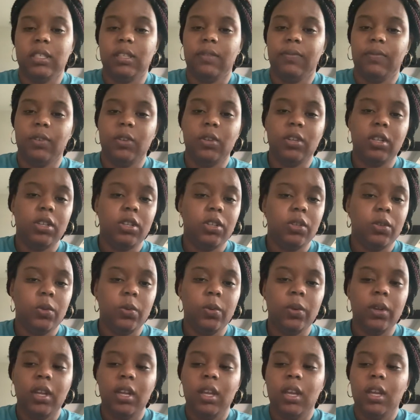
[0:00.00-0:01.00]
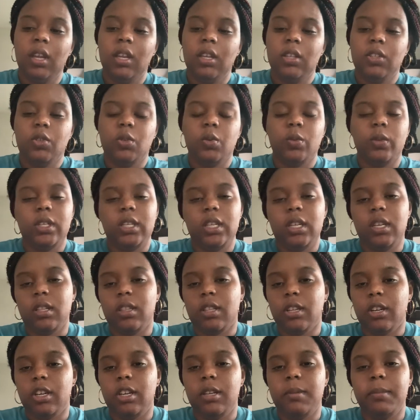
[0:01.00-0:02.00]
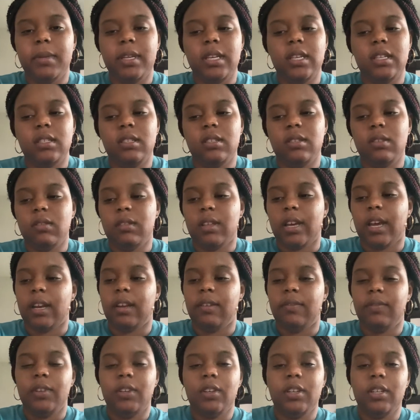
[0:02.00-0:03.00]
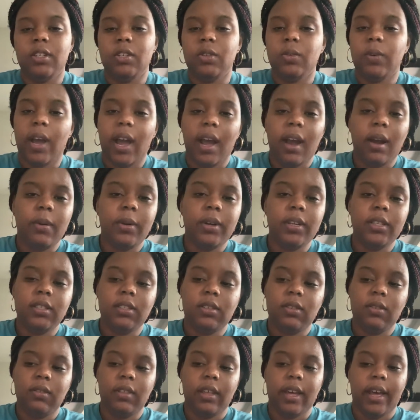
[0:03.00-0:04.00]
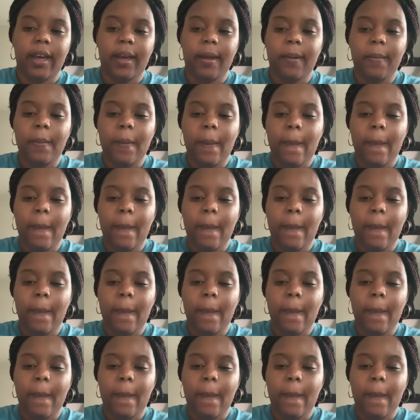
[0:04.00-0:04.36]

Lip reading: If you could do 20 to 30 minutes, do that. If you can do hours, do that.